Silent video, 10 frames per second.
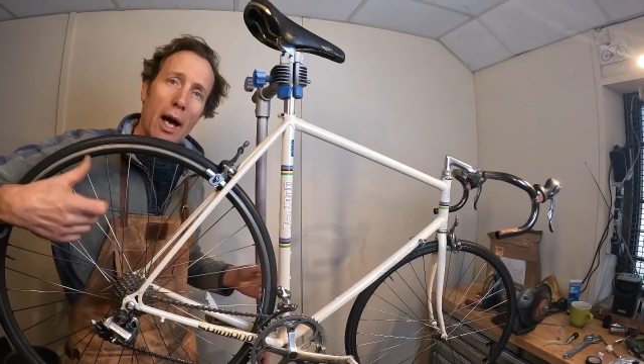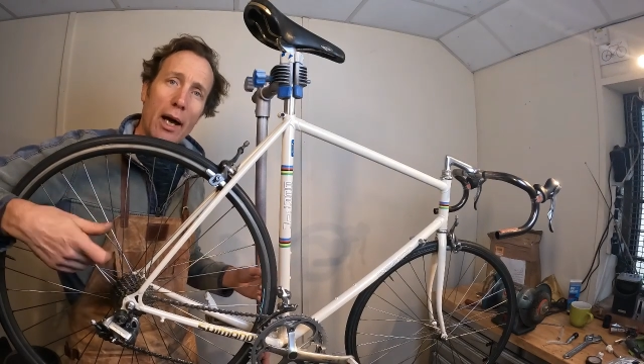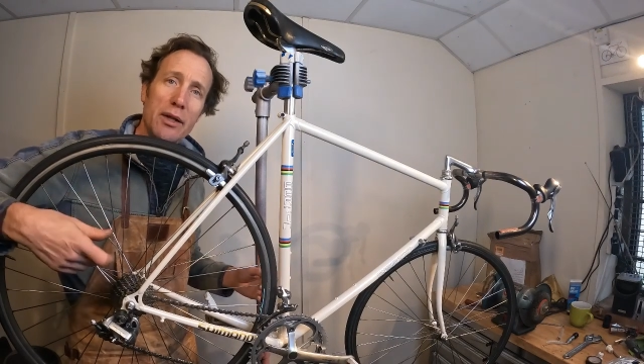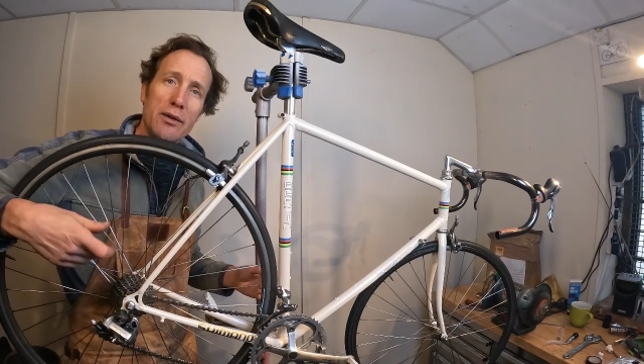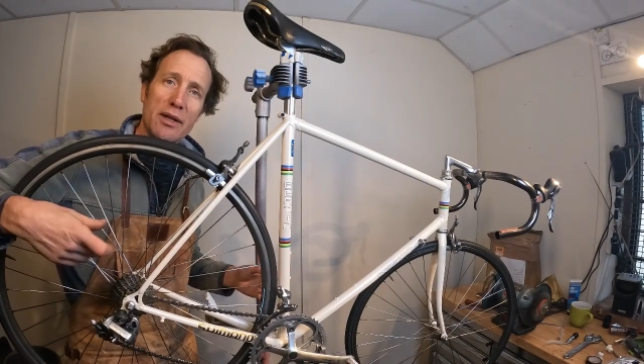
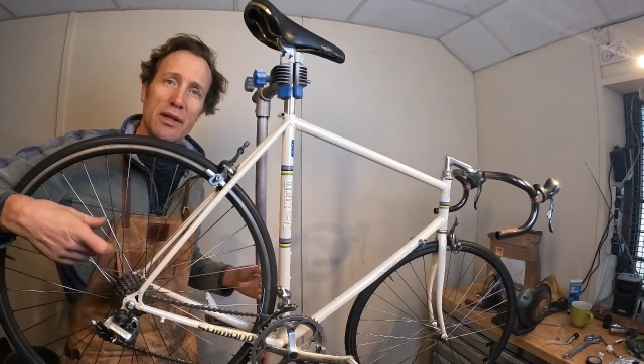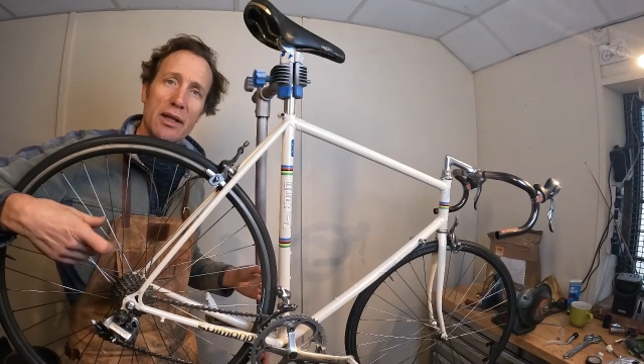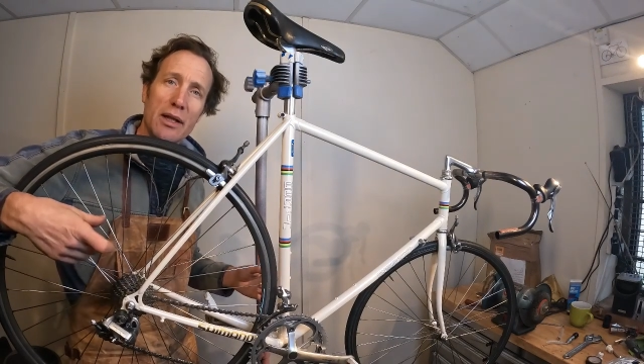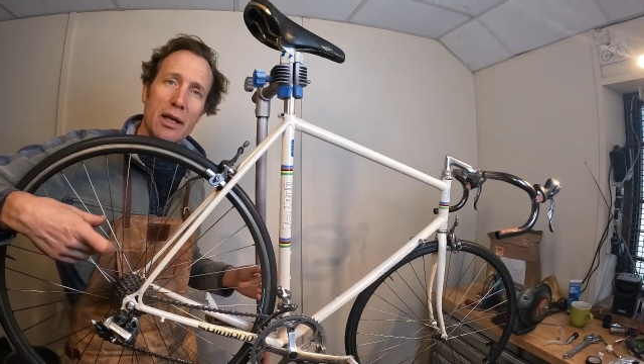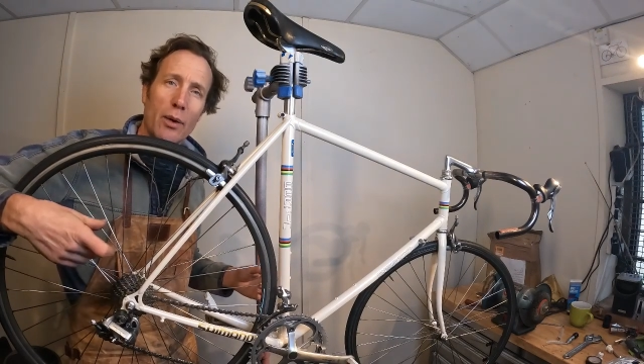and using
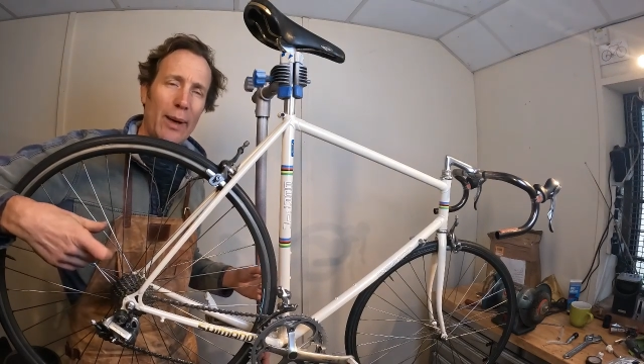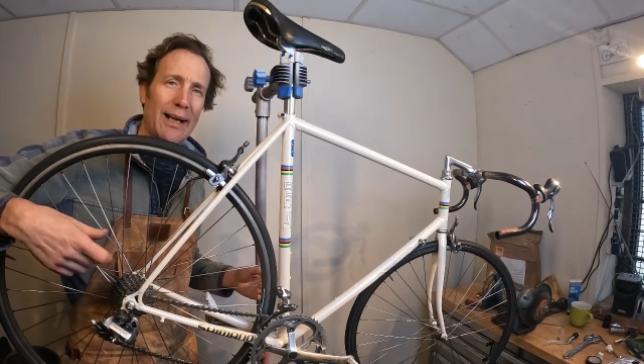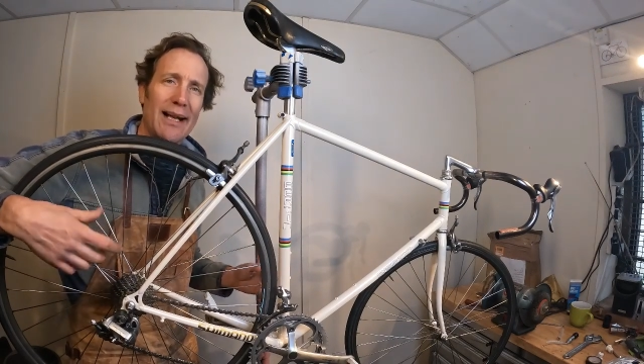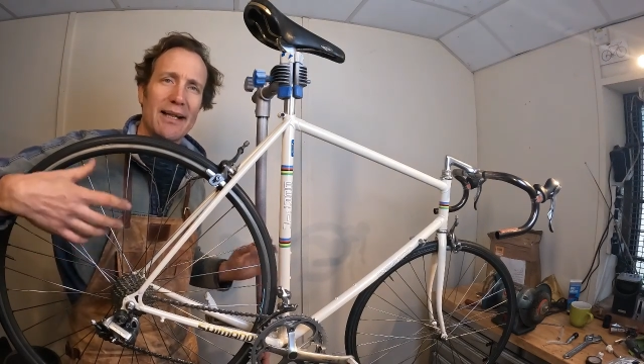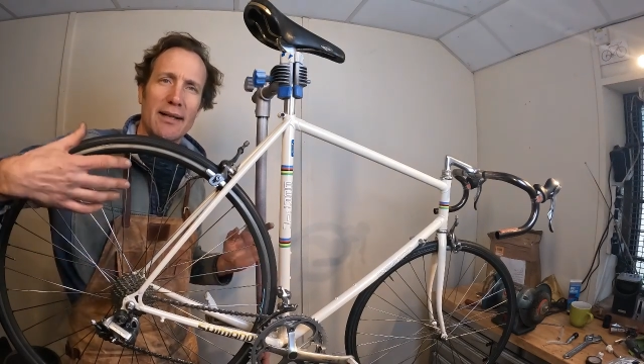the
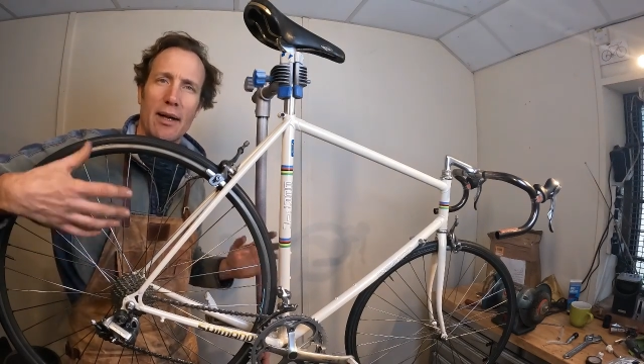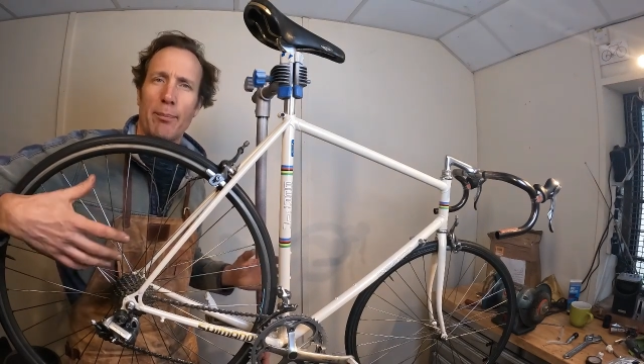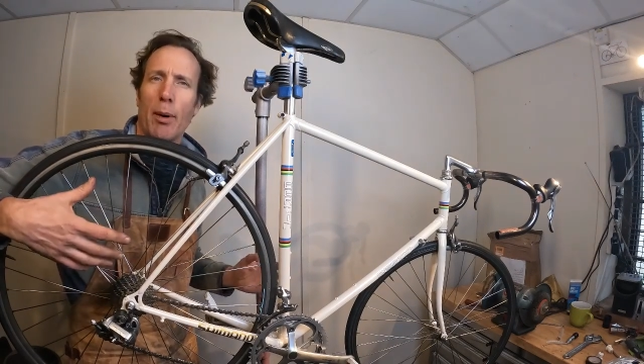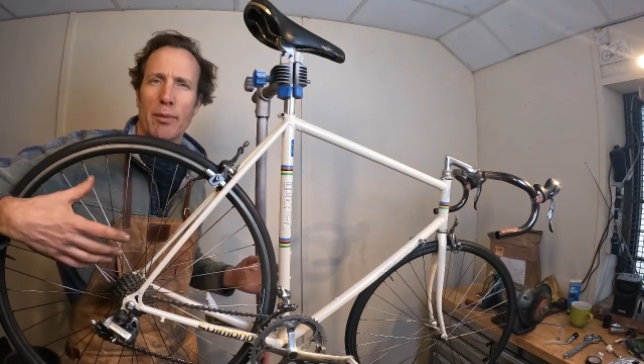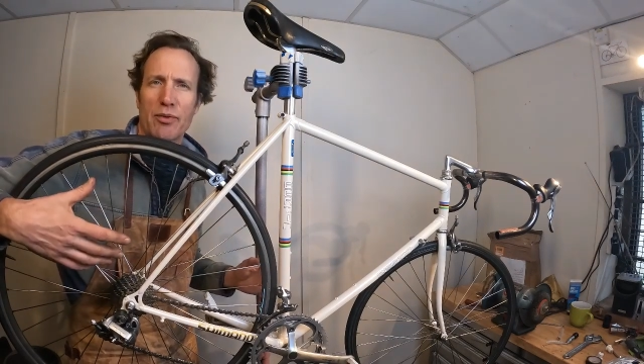quick links,
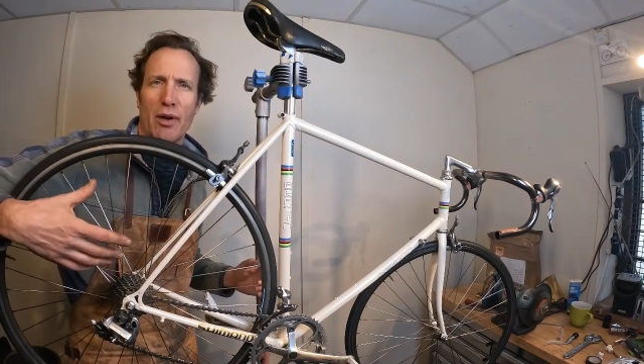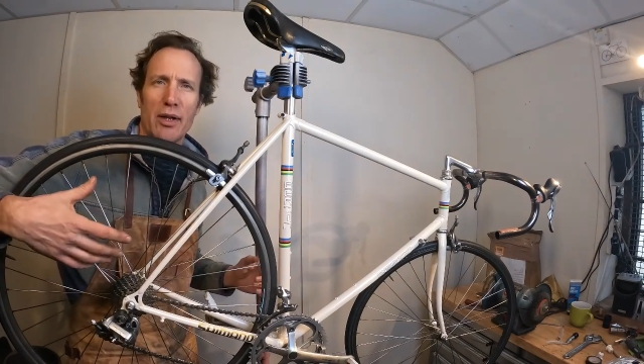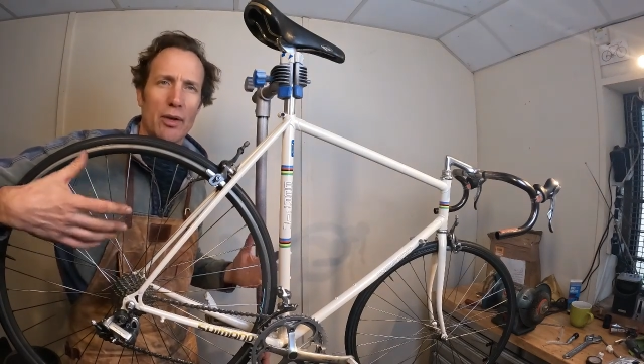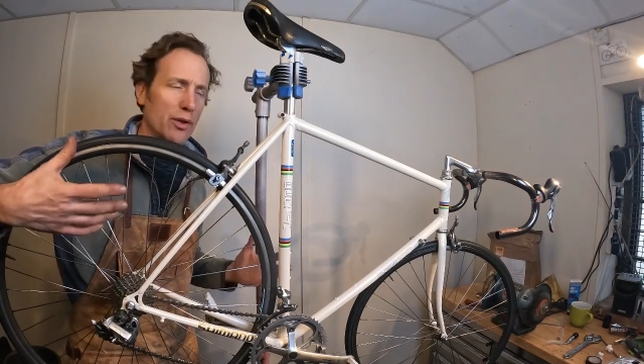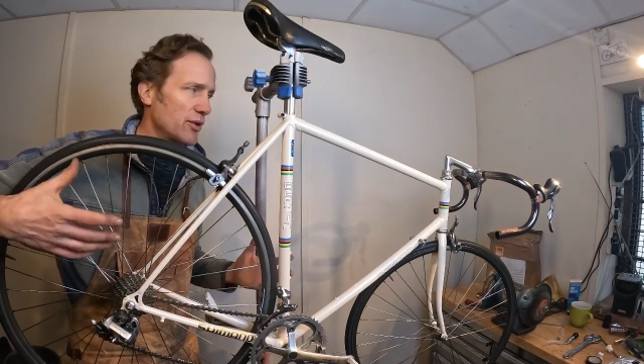that popped
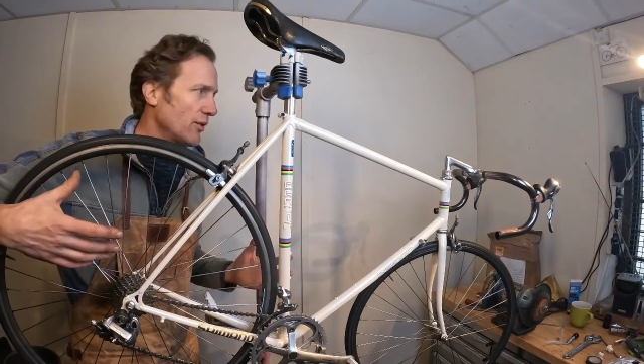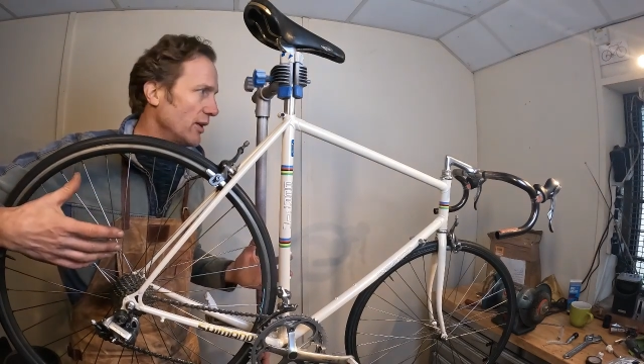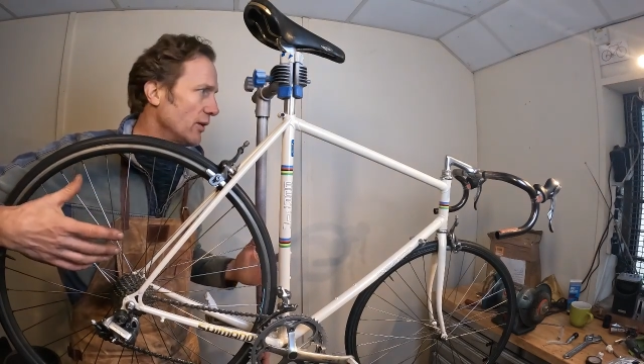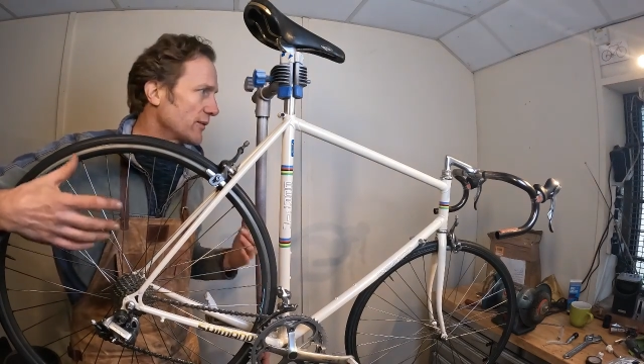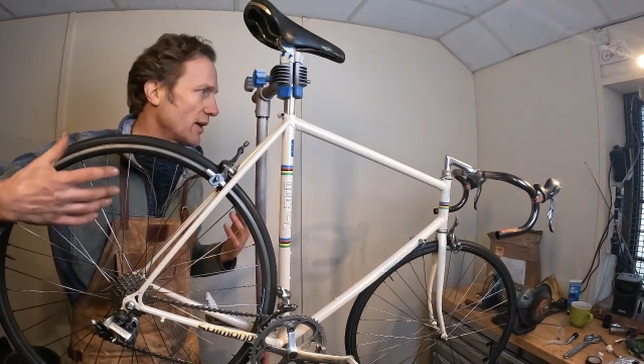straight on and straight off,